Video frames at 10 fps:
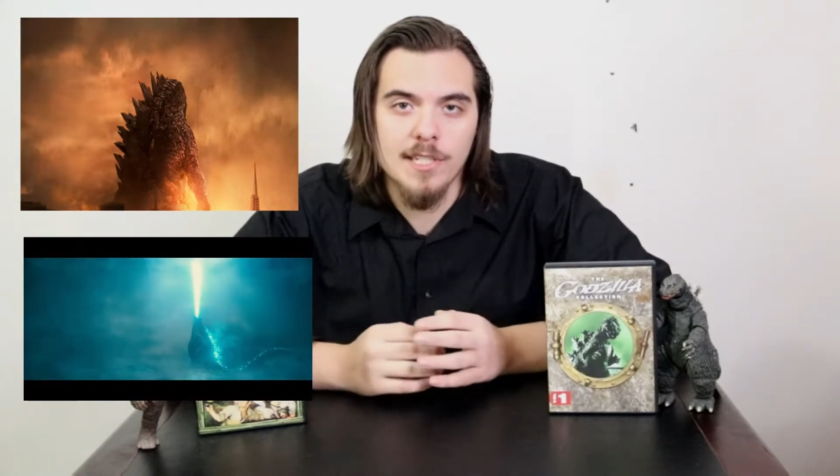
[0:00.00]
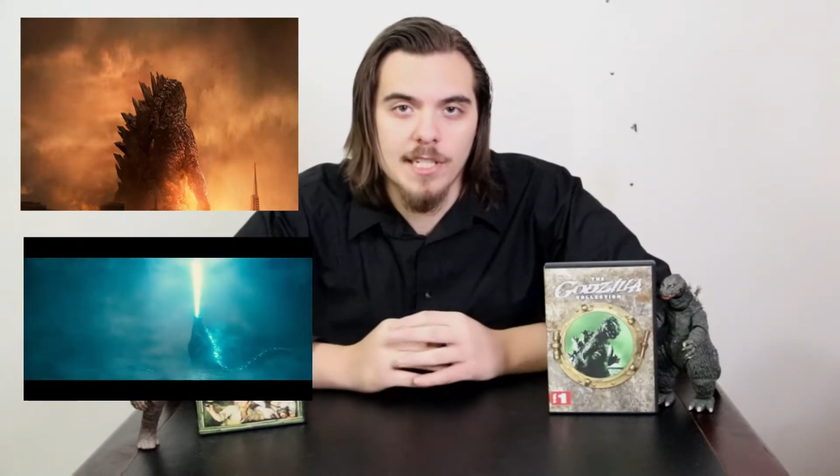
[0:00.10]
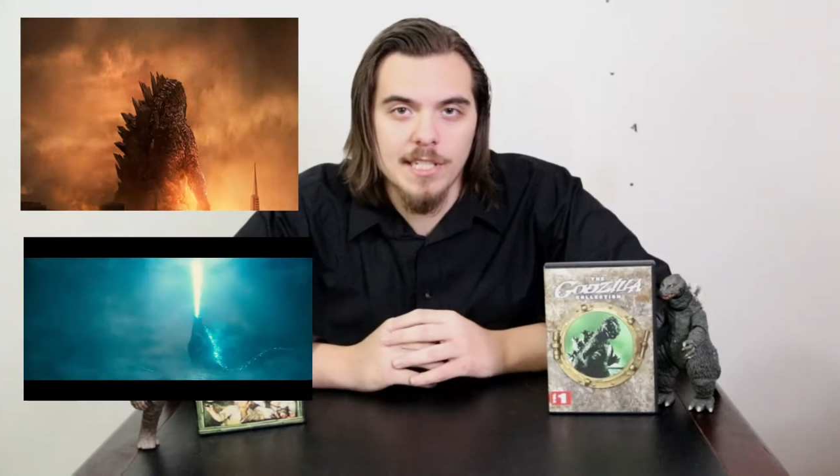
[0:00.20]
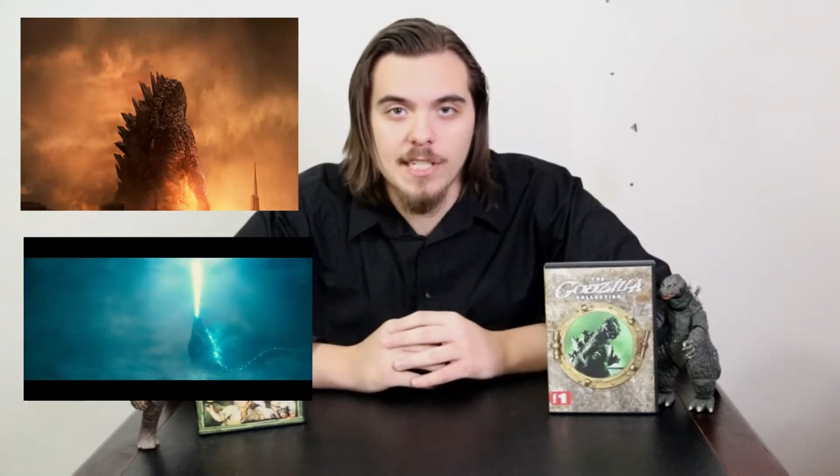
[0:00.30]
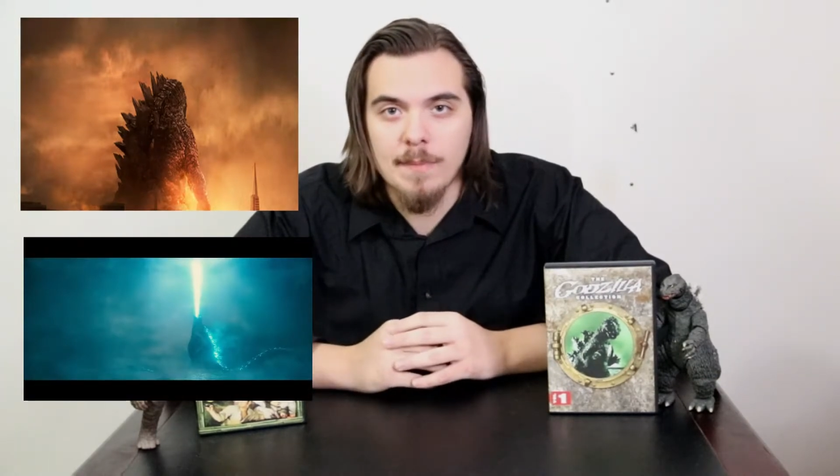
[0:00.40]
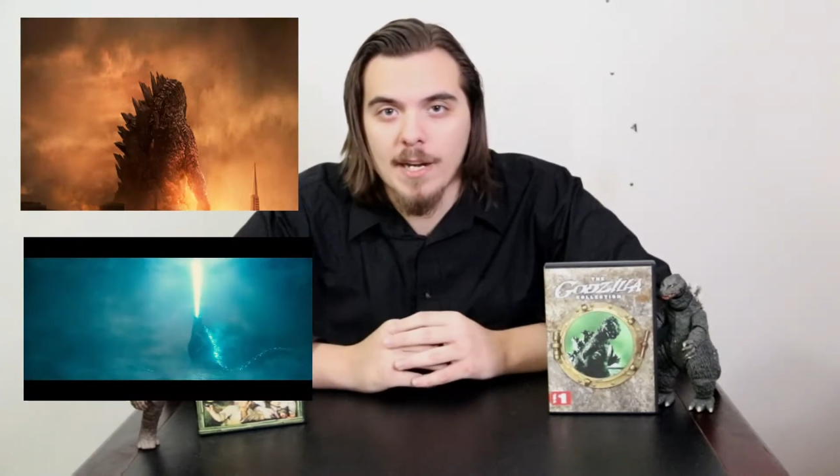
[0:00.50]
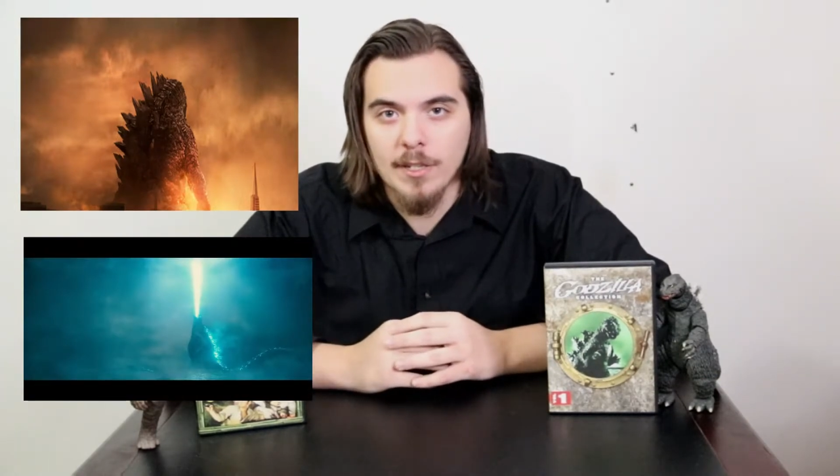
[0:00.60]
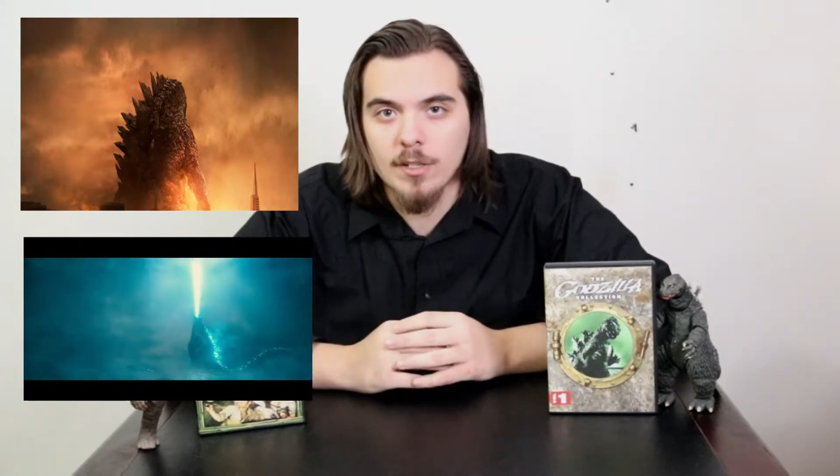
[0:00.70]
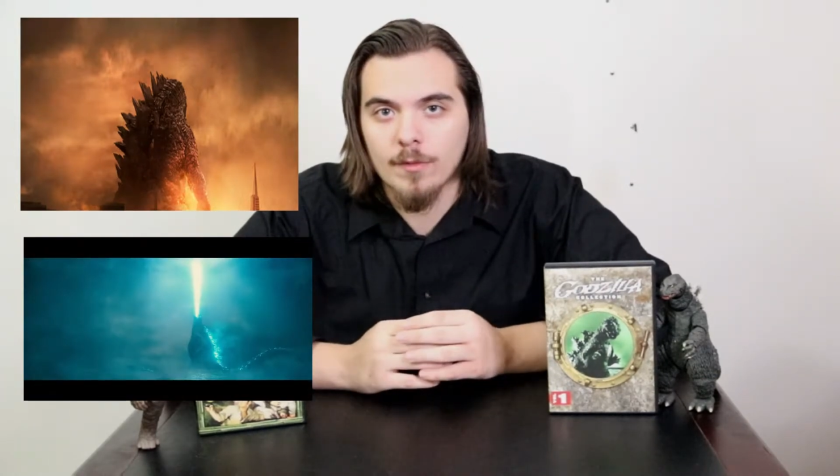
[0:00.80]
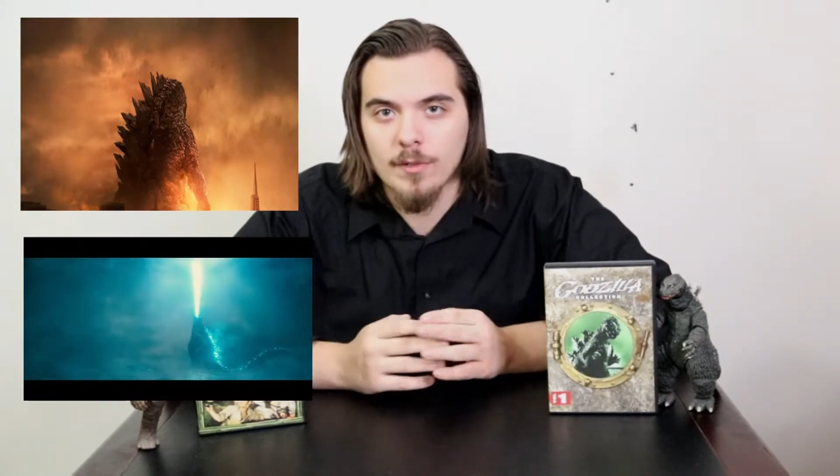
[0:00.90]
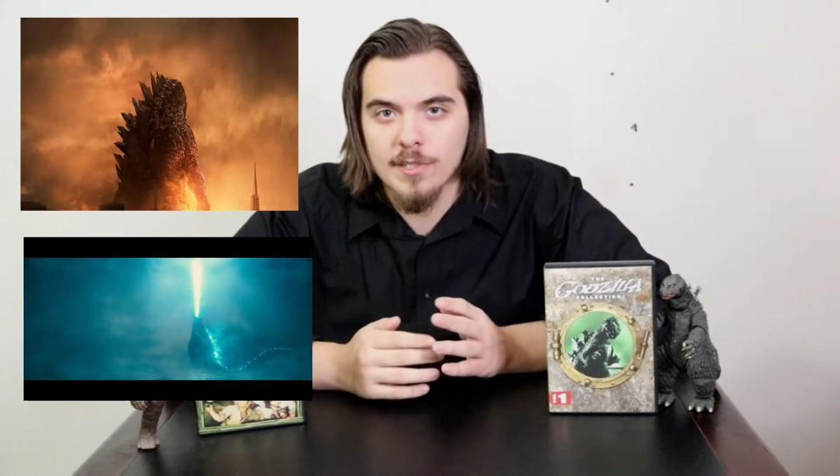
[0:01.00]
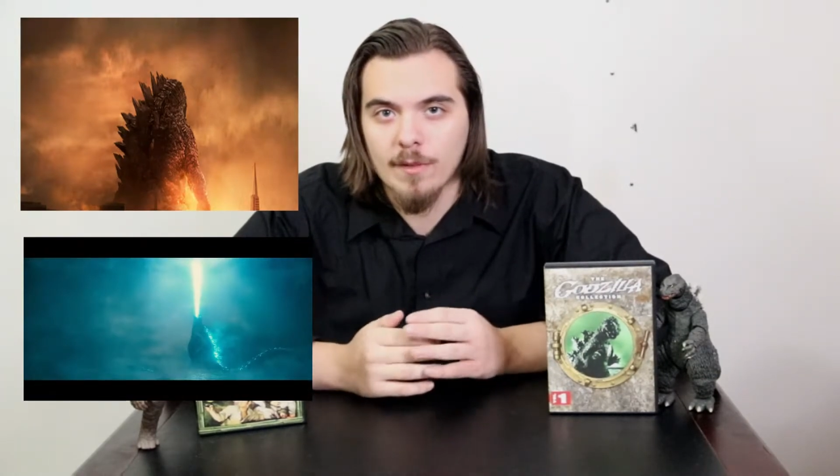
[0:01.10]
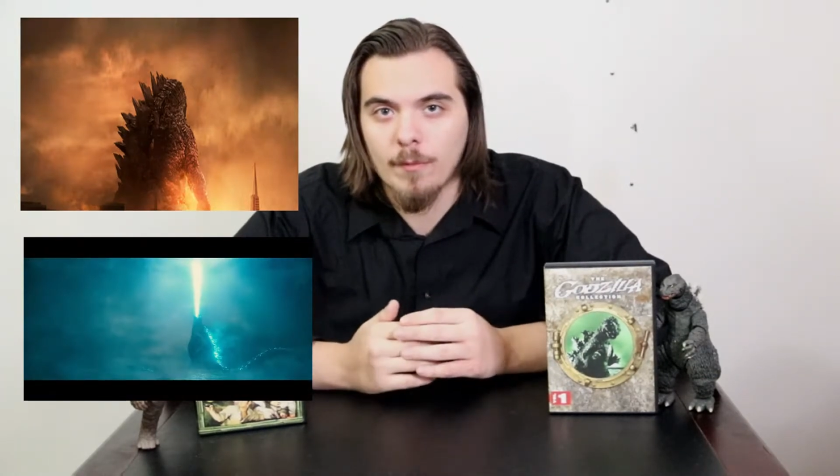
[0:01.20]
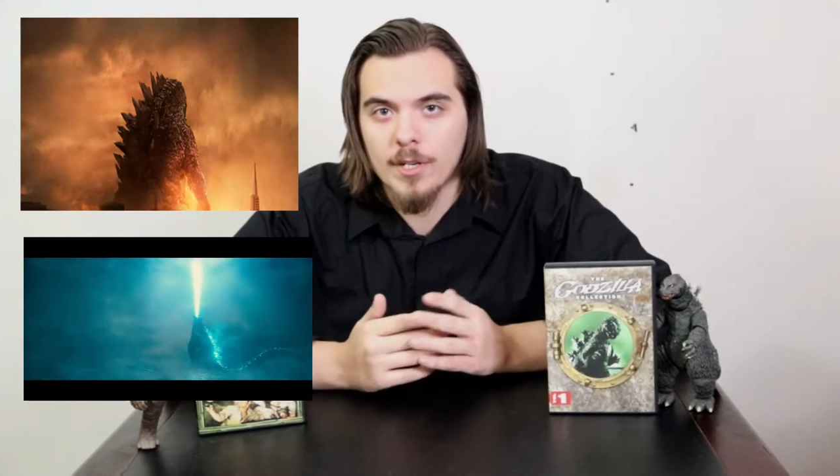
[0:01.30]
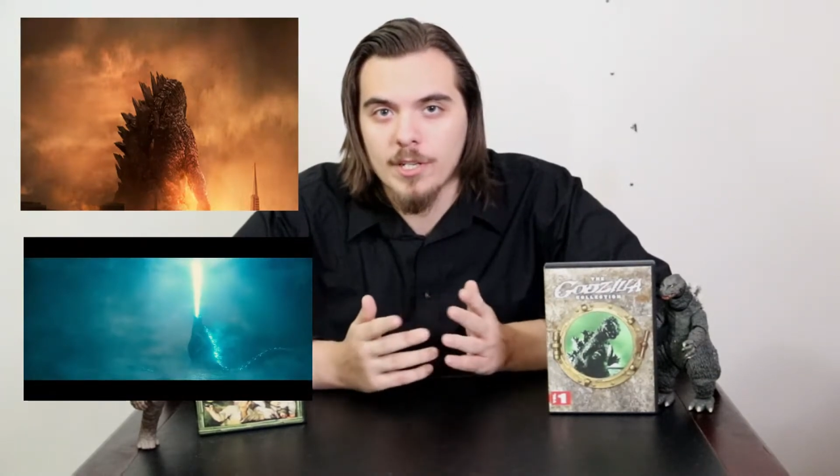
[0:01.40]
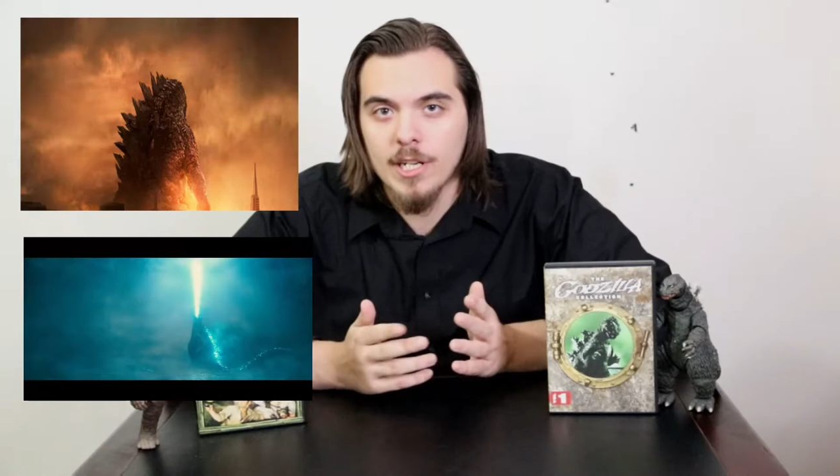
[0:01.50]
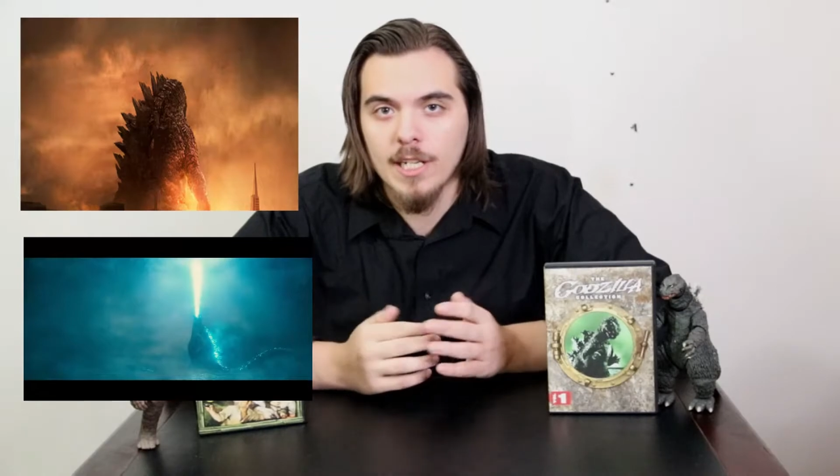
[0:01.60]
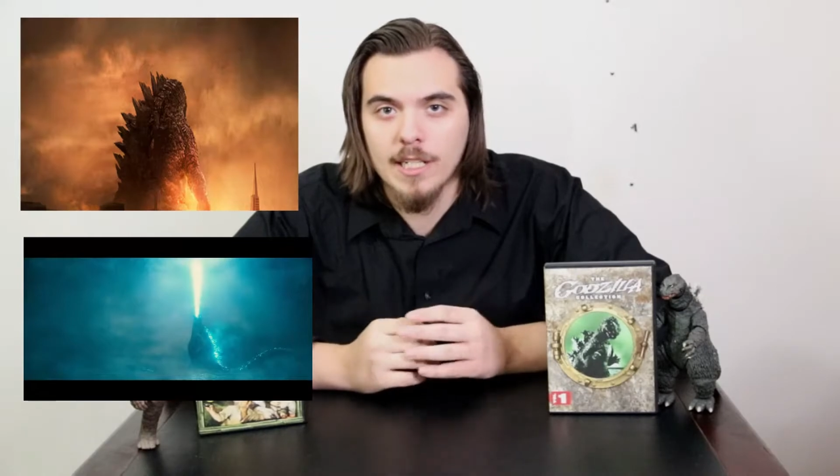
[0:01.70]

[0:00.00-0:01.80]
the cinematic universe of which